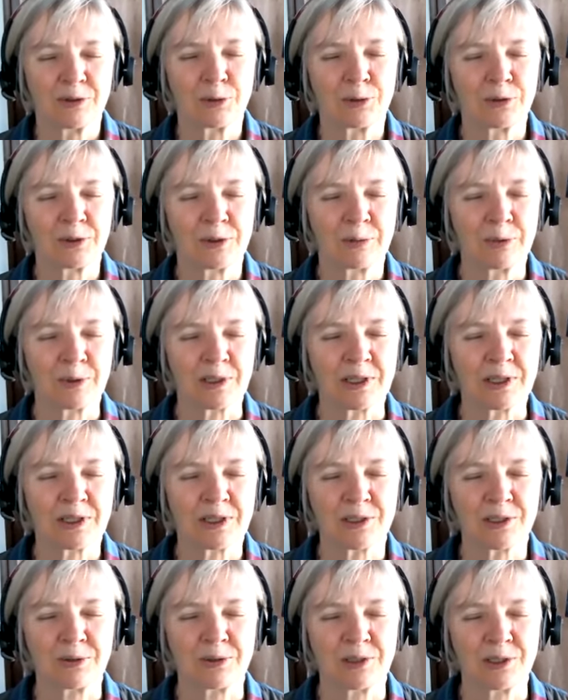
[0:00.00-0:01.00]
tour book
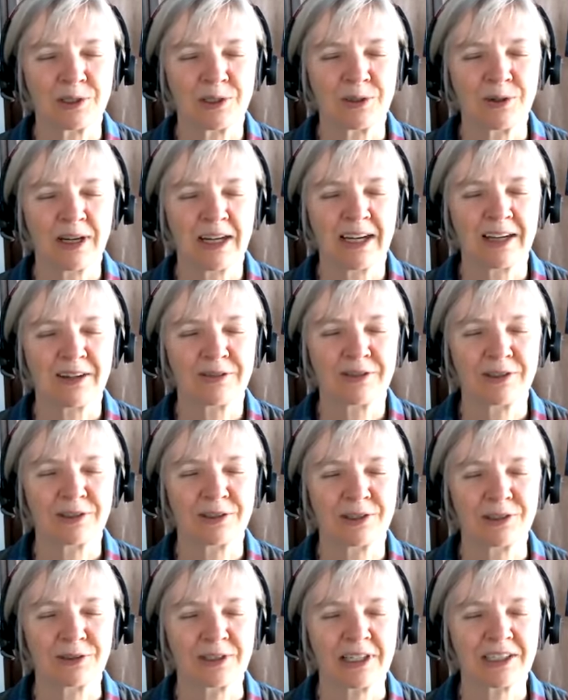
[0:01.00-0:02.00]
so that you have
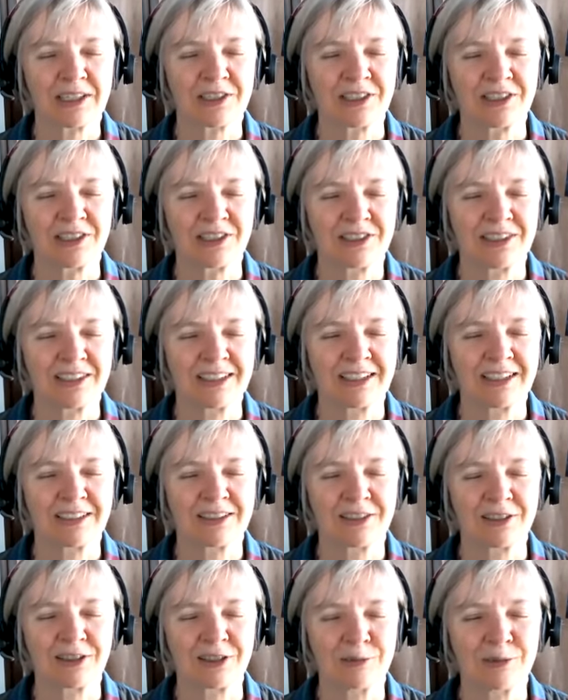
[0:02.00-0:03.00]
your directions to
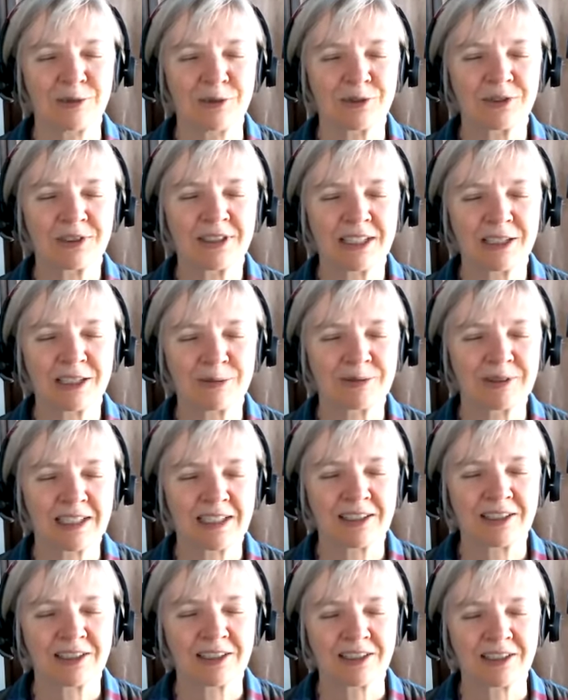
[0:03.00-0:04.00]
get to the museum
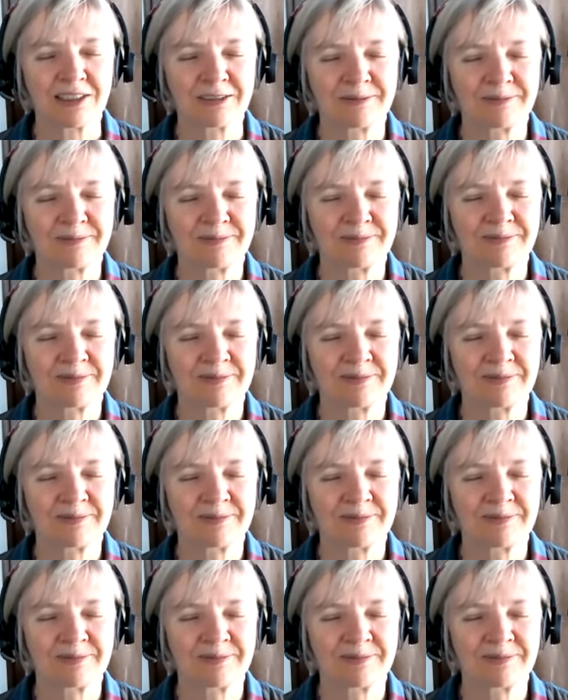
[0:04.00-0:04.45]
later,